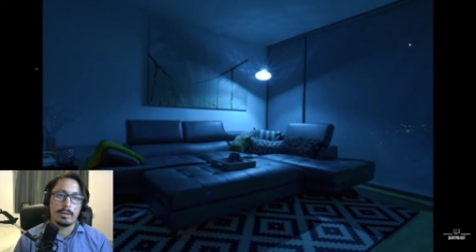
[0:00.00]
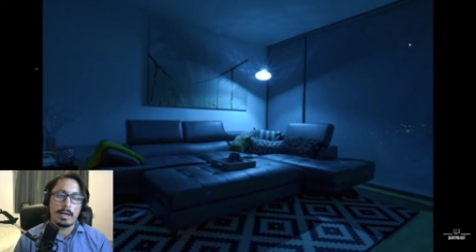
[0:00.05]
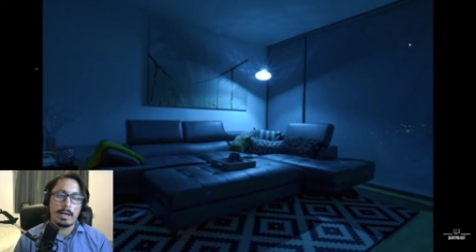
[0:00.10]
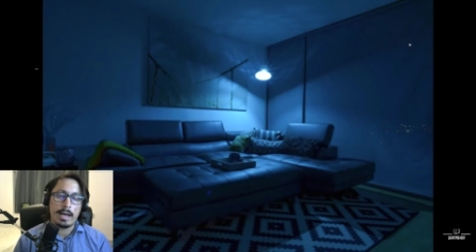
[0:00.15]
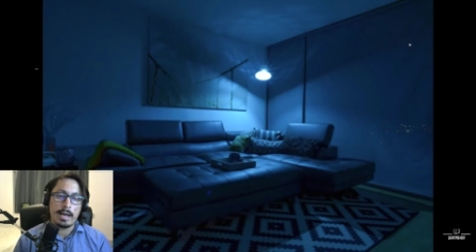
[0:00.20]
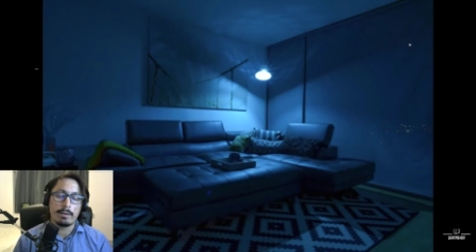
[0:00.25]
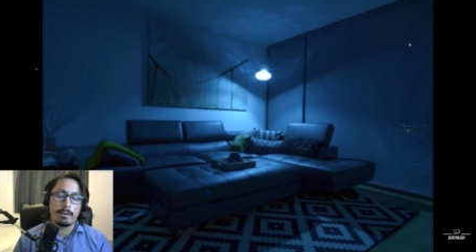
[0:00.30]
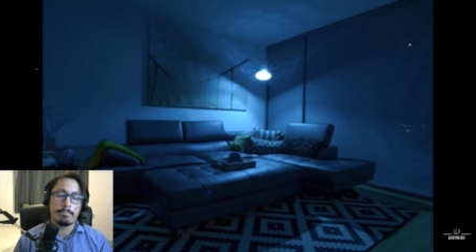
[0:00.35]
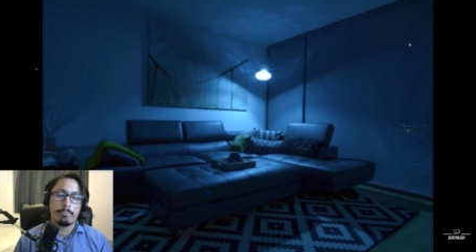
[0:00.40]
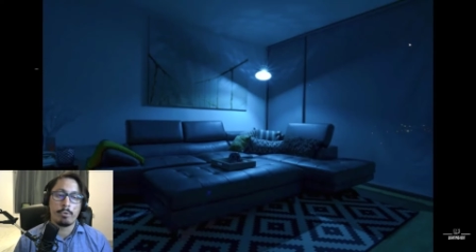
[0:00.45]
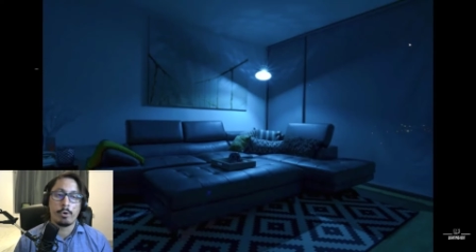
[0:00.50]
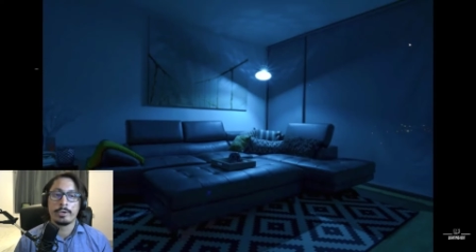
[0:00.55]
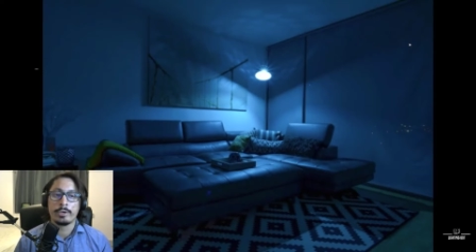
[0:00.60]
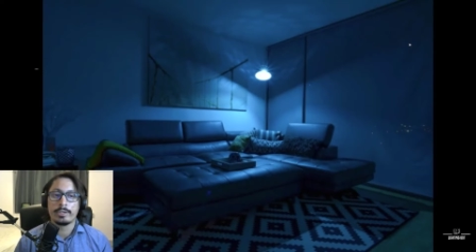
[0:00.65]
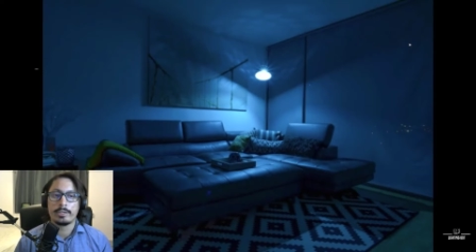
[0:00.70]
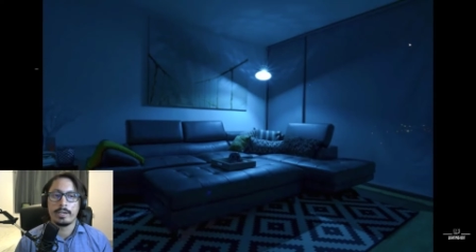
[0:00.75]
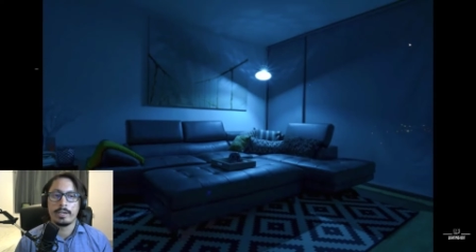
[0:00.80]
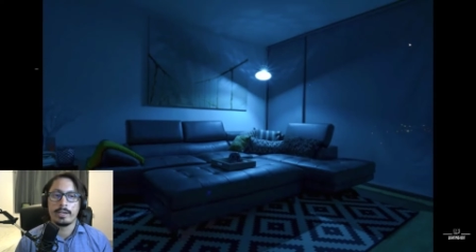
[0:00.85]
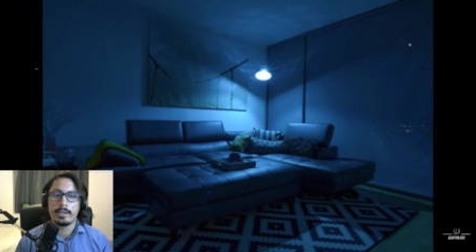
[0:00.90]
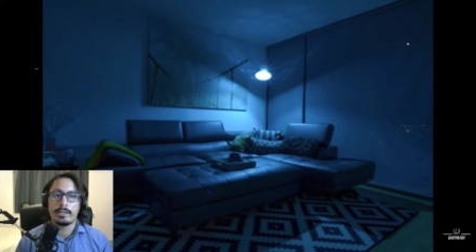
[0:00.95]
add a
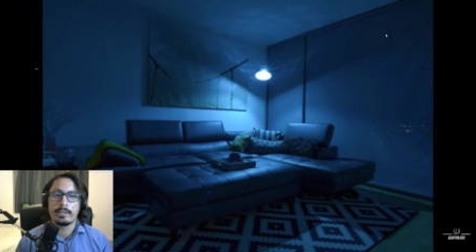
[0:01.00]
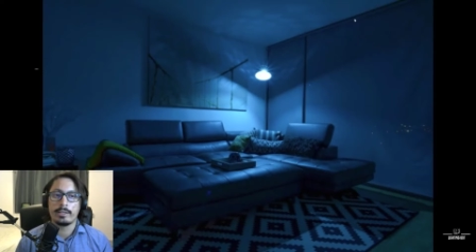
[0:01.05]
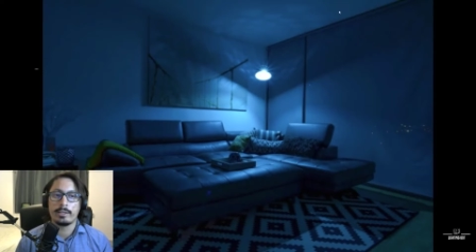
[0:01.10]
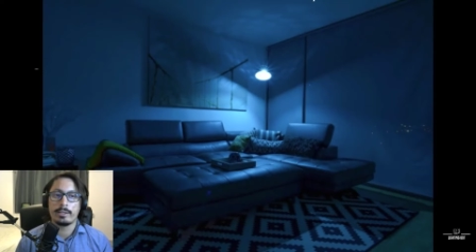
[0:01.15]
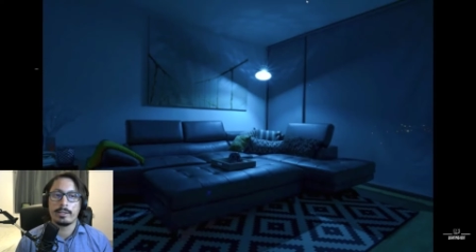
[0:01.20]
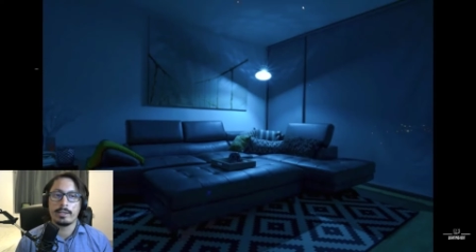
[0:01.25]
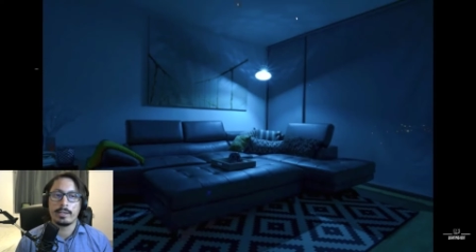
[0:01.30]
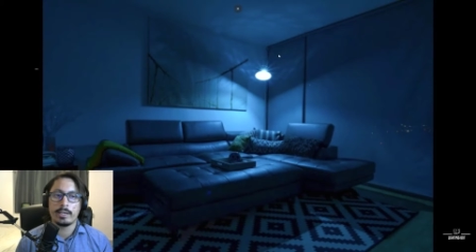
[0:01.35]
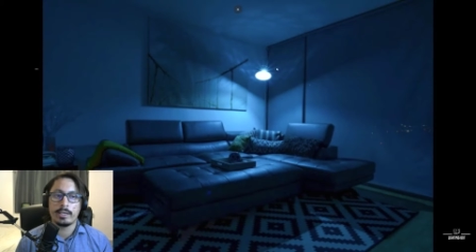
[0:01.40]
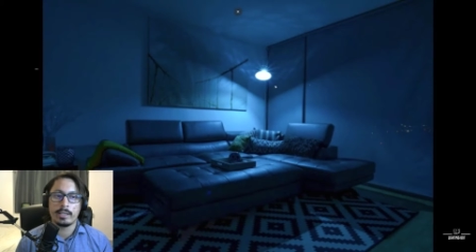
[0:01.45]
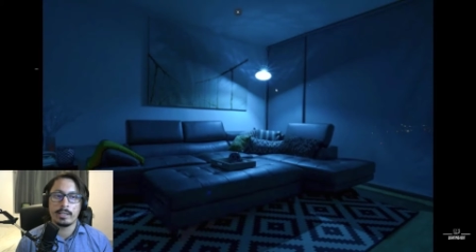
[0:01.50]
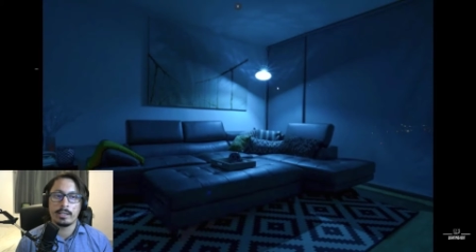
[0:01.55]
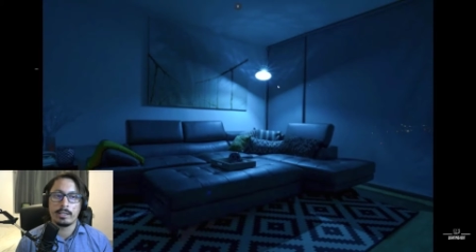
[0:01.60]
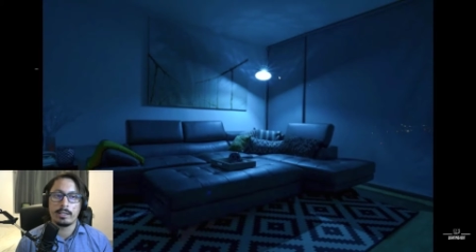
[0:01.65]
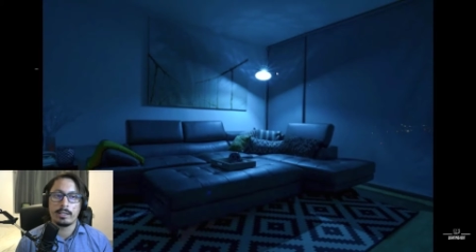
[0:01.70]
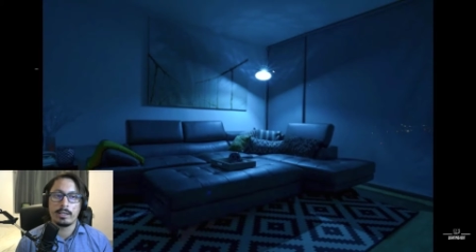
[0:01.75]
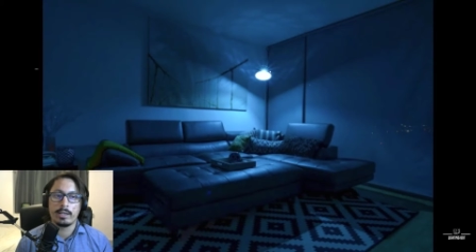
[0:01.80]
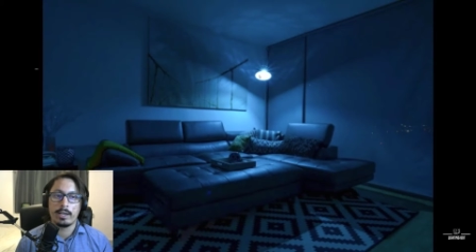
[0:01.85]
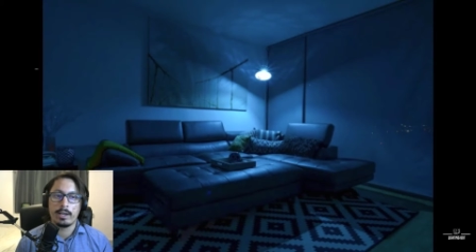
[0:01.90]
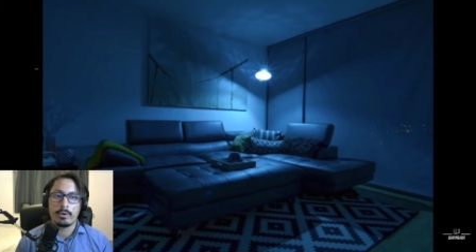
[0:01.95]
point light
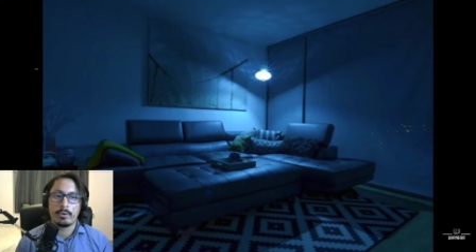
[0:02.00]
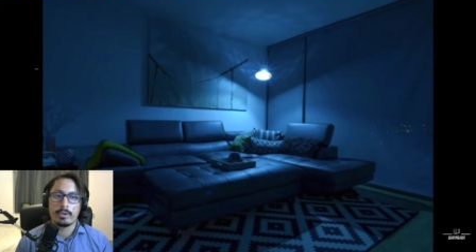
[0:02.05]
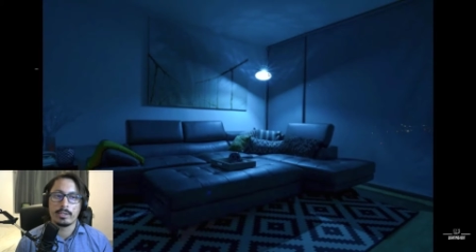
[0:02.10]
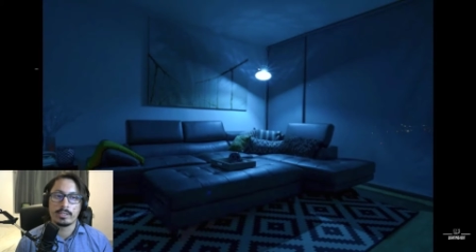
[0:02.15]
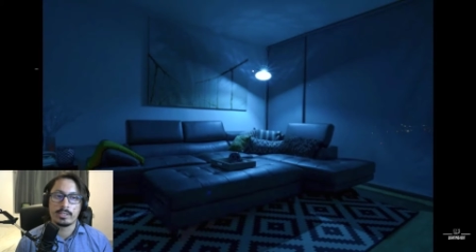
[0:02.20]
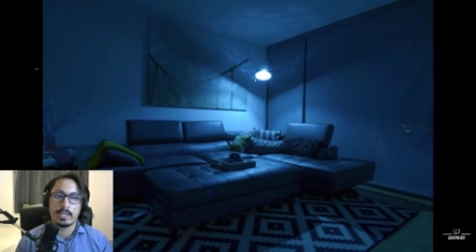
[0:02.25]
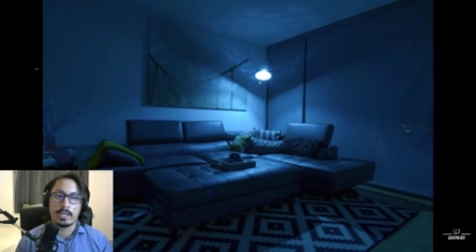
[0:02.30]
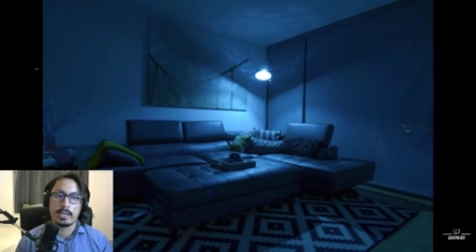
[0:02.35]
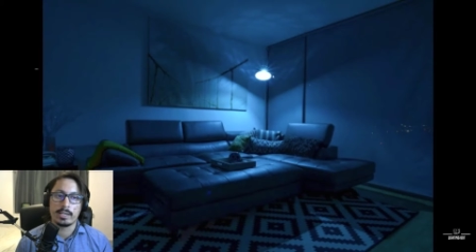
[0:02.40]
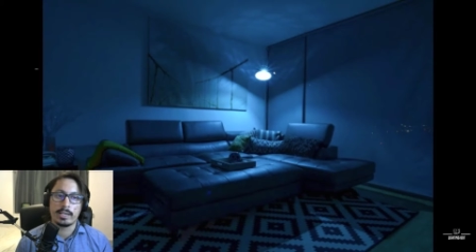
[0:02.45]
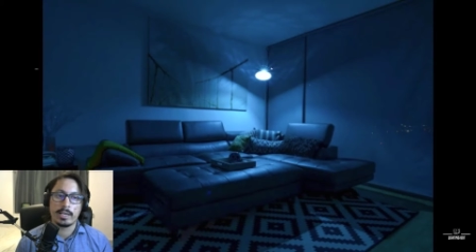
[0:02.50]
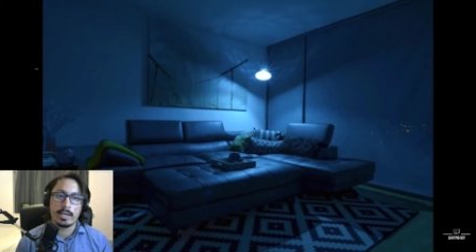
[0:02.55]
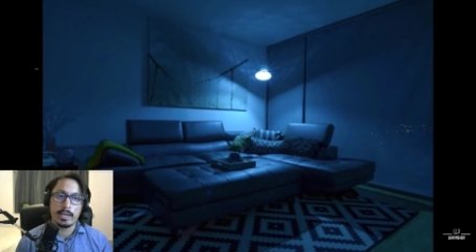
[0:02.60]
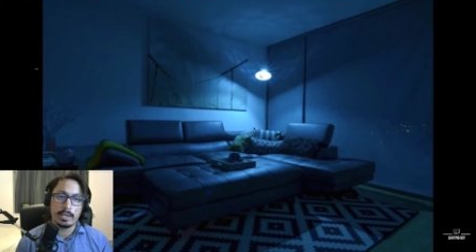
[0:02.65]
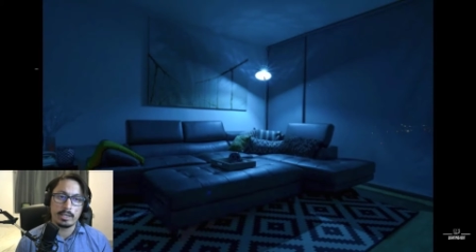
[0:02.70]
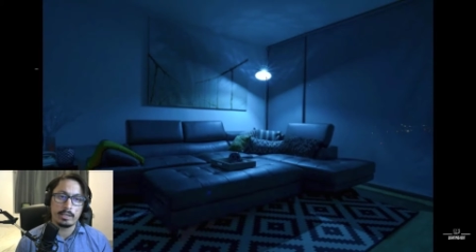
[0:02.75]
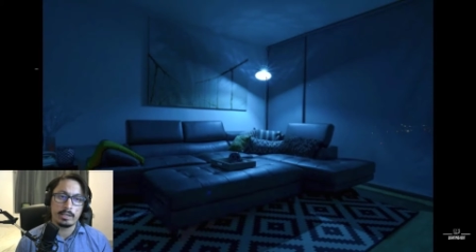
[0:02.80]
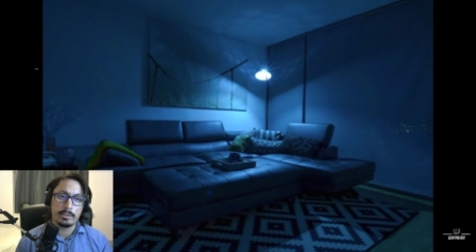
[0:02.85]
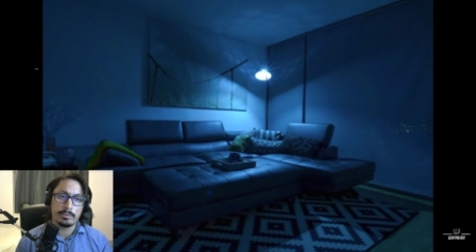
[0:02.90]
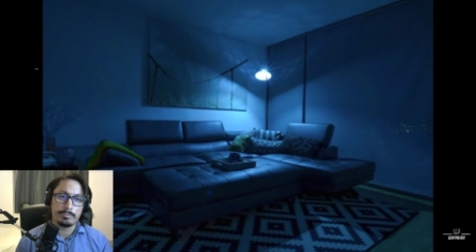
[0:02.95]
in areas like
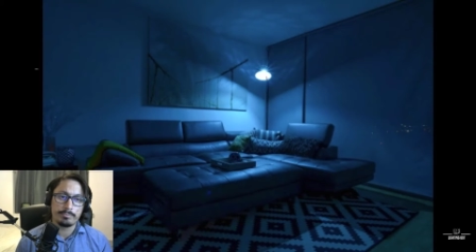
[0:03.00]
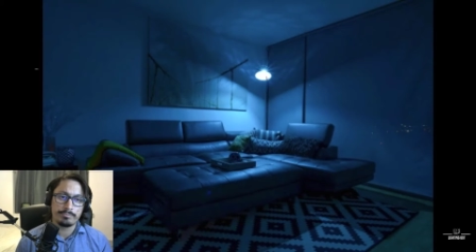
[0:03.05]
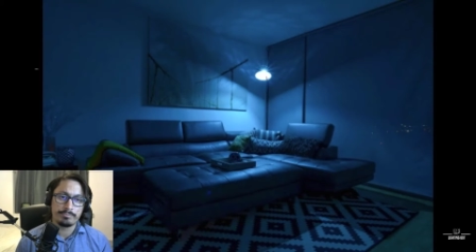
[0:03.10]
here